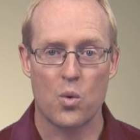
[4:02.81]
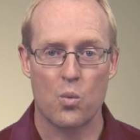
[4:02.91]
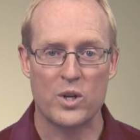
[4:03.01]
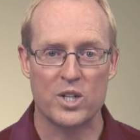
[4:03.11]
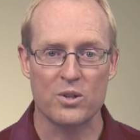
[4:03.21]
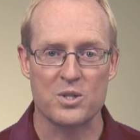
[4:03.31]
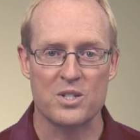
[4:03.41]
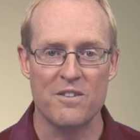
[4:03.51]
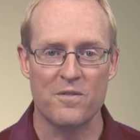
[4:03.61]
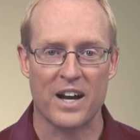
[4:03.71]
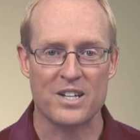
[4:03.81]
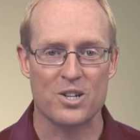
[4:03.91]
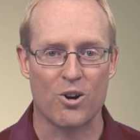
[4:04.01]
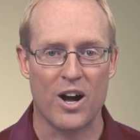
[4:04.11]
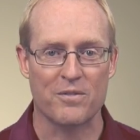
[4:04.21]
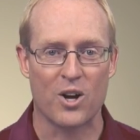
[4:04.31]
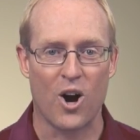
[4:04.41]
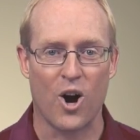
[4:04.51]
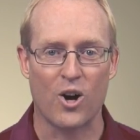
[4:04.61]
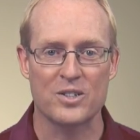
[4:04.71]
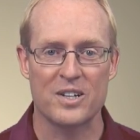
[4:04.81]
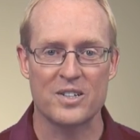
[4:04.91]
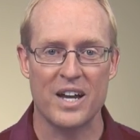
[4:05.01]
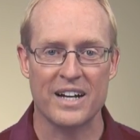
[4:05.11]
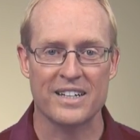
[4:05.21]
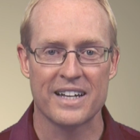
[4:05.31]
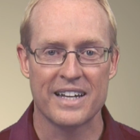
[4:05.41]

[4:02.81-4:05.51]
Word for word: which yields defects that are often hard to detect